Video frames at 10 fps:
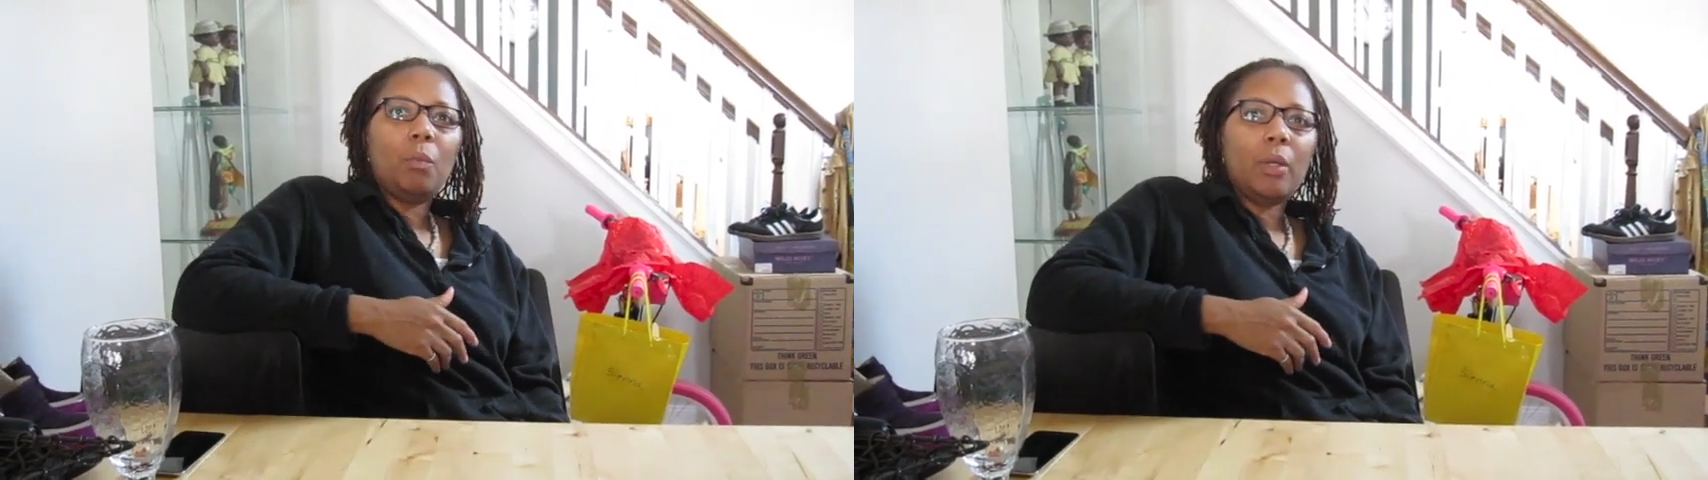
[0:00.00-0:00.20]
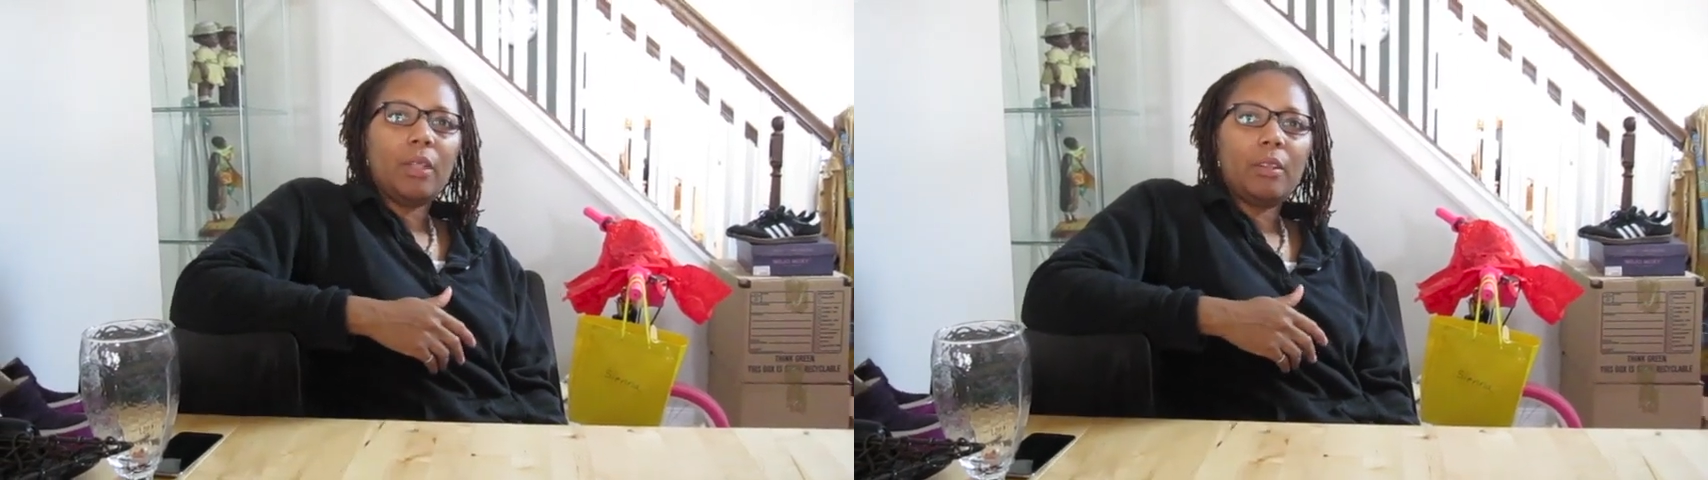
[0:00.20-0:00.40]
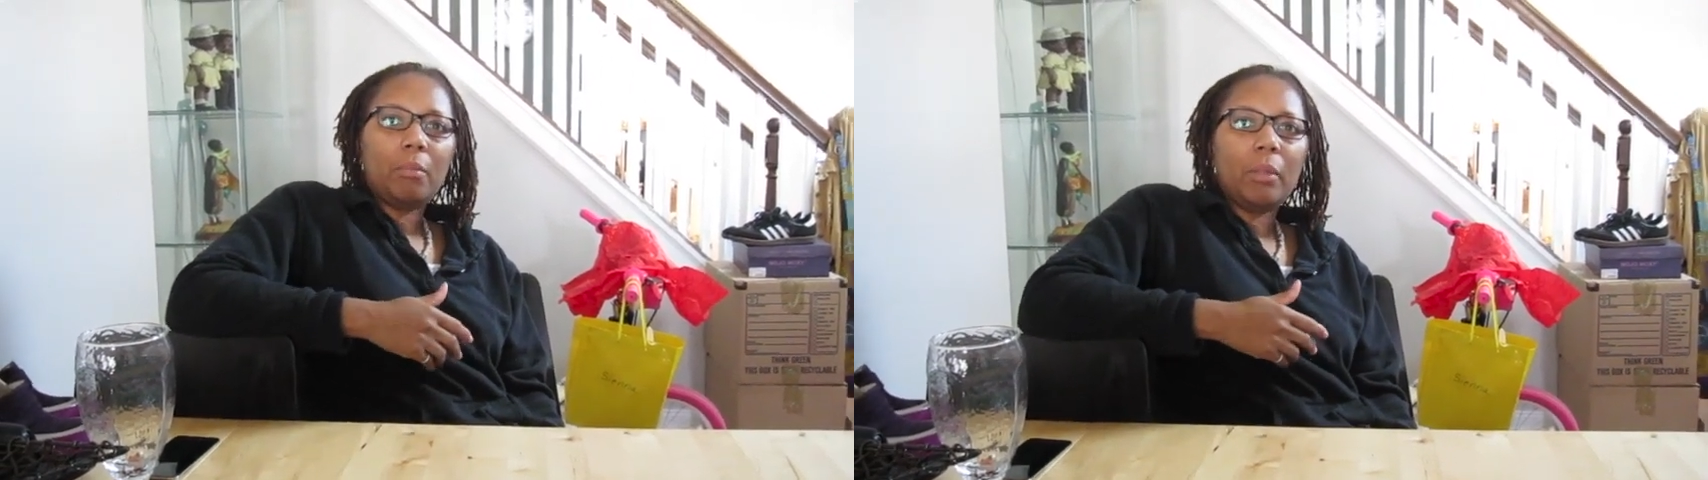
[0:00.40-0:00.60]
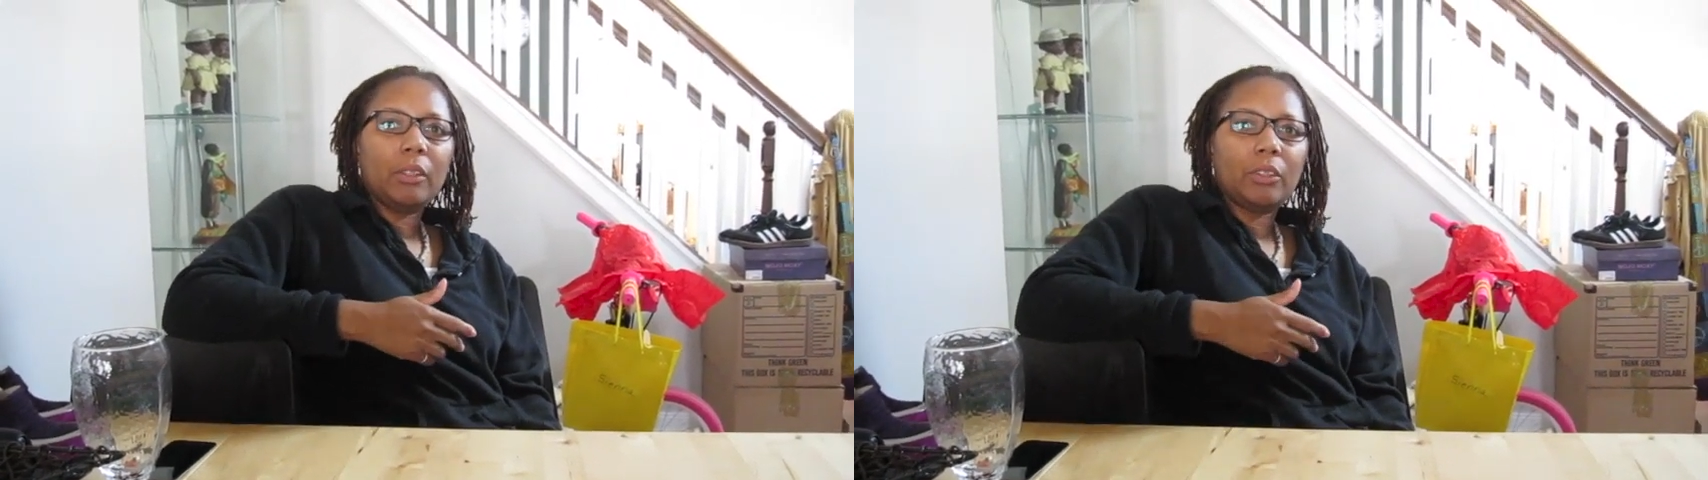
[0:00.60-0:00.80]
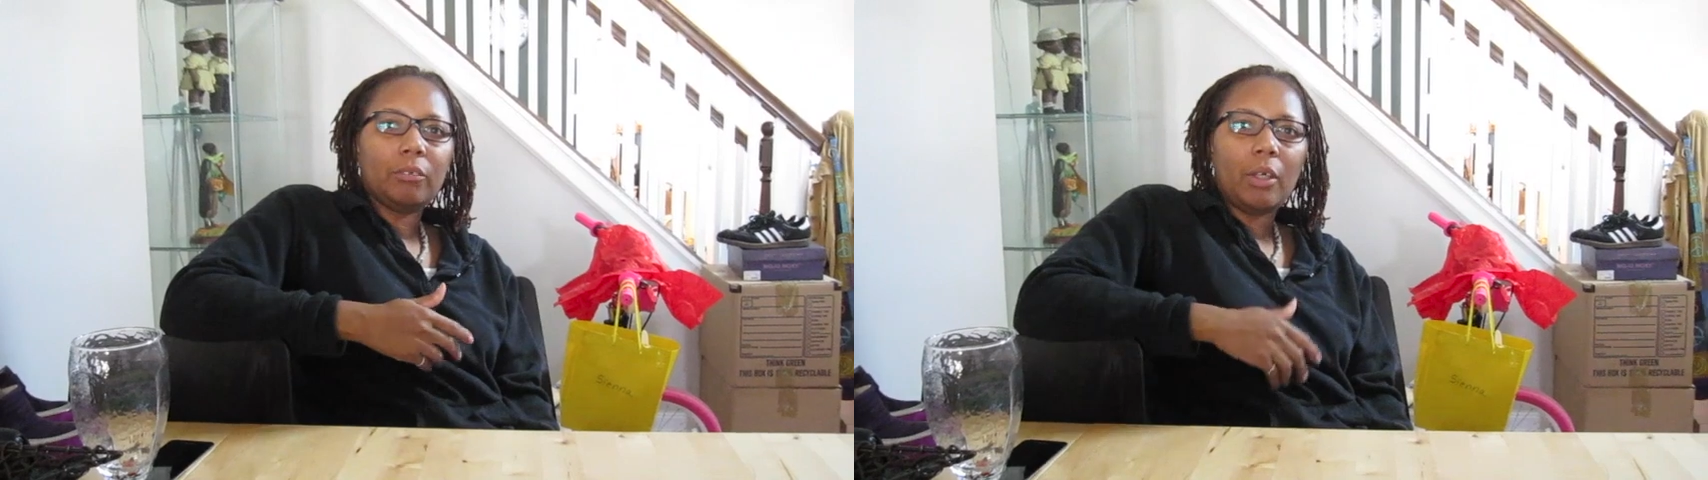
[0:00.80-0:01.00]
with a
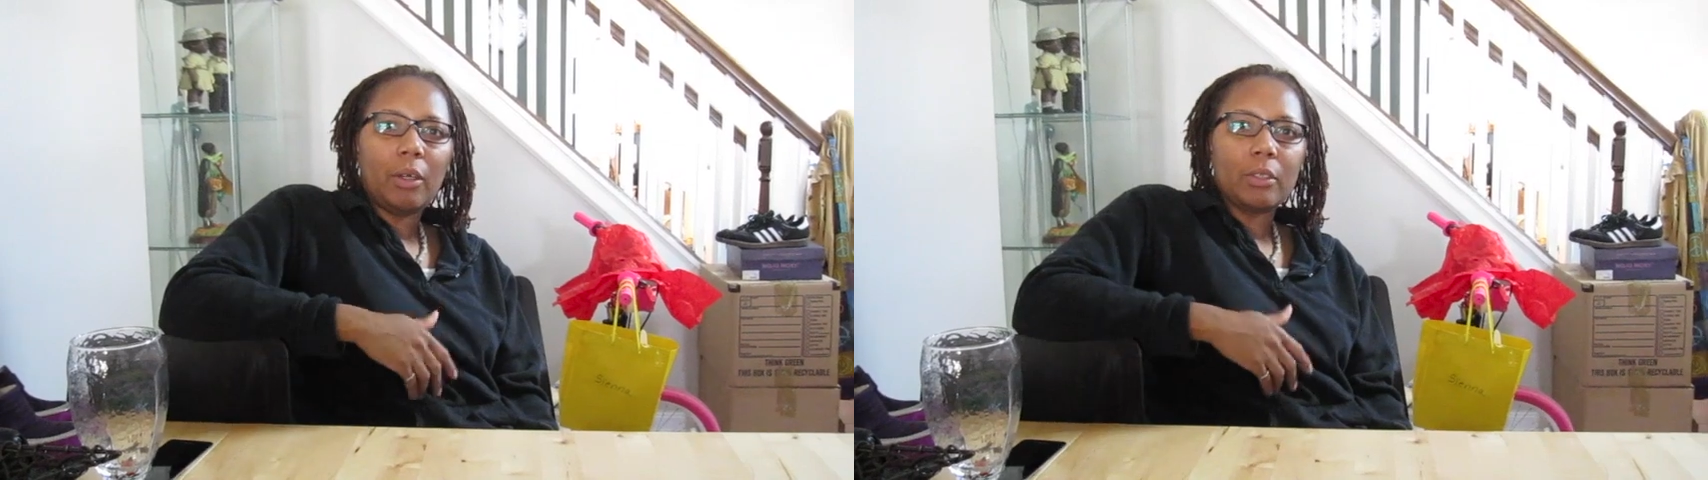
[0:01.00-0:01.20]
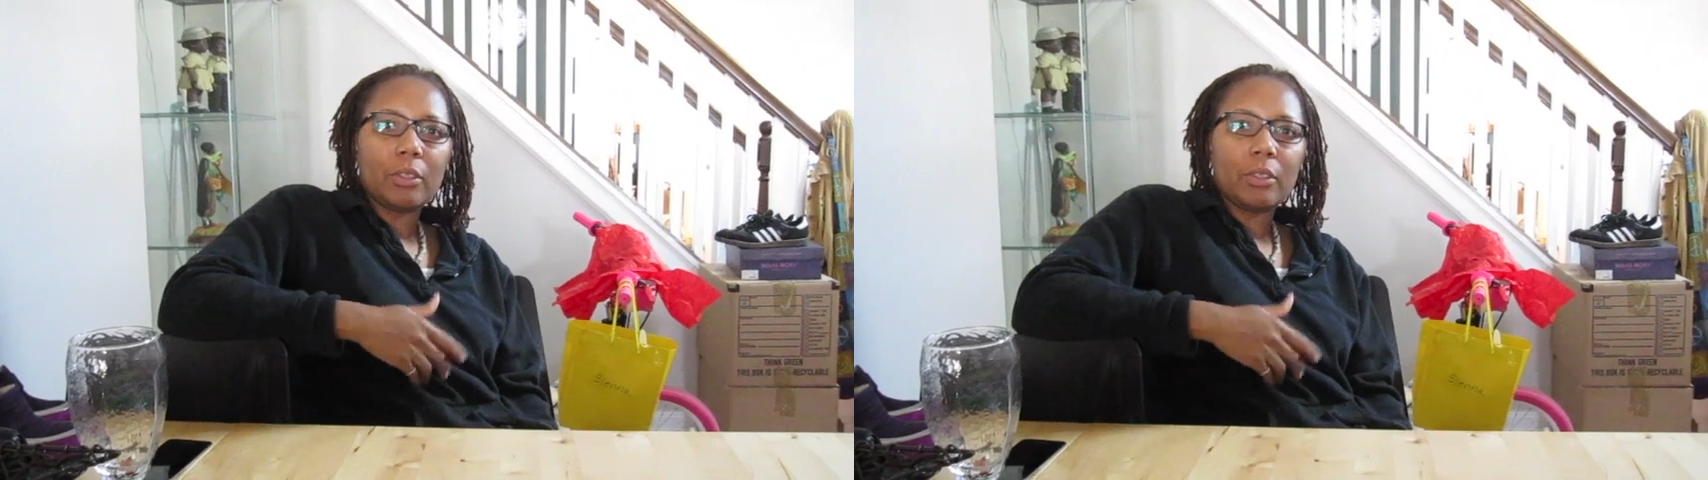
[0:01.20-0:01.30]
bunch of her